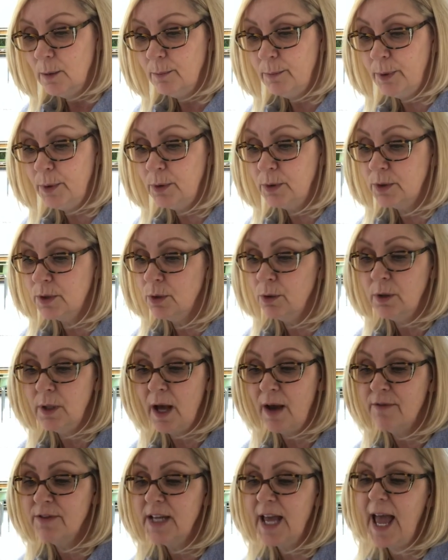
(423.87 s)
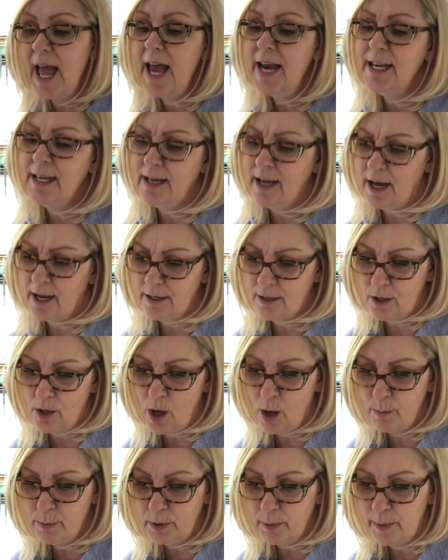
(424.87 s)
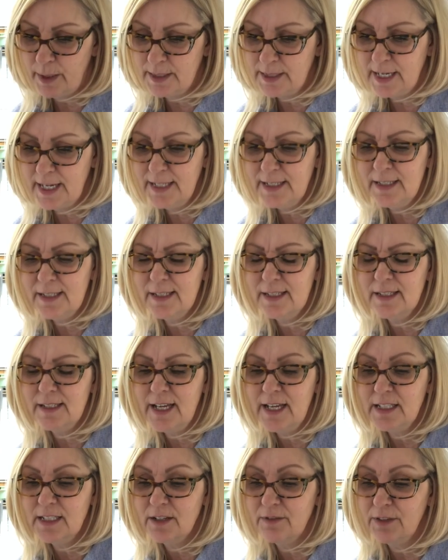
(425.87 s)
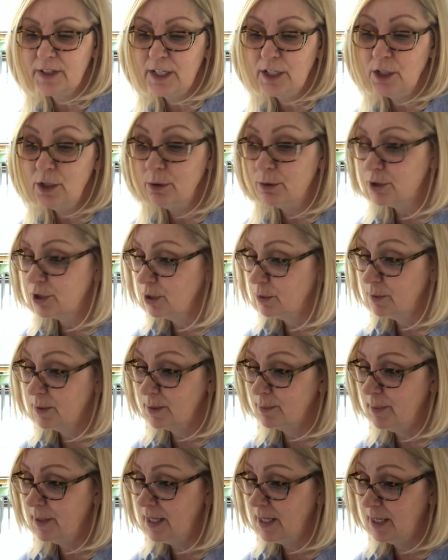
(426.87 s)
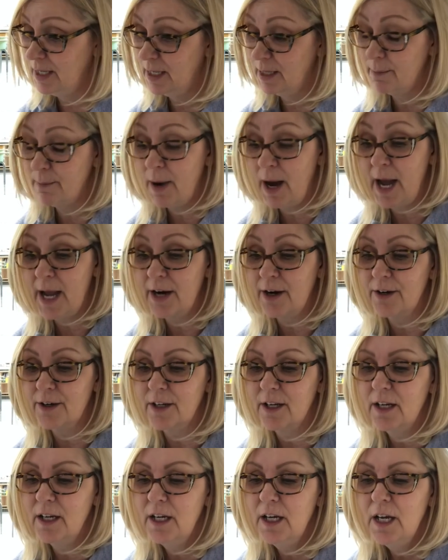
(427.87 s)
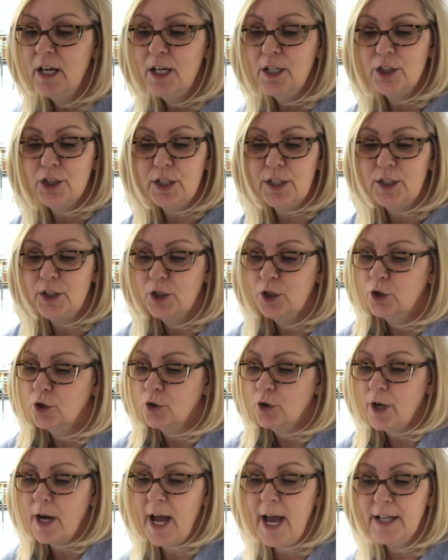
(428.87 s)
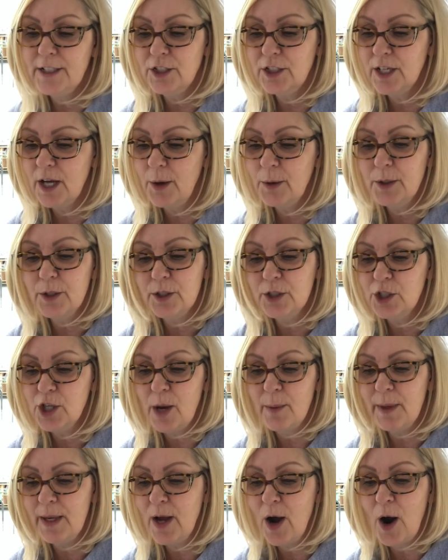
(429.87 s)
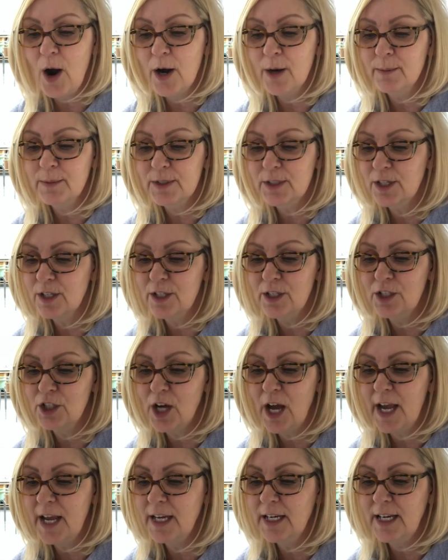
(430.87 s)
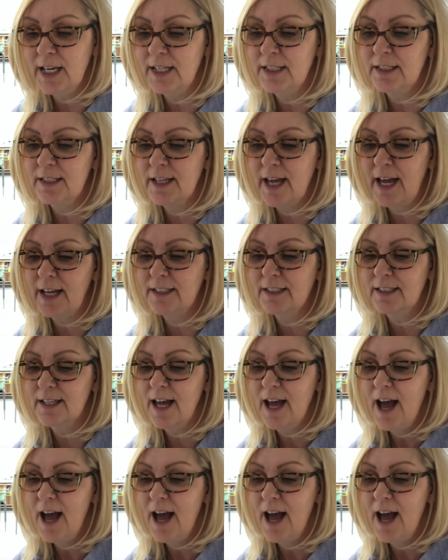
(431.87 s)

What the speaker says: Boots, who loved any kind of compliment, instinctively knew she was being admired. She stretched out her chubby arms to the giant insects.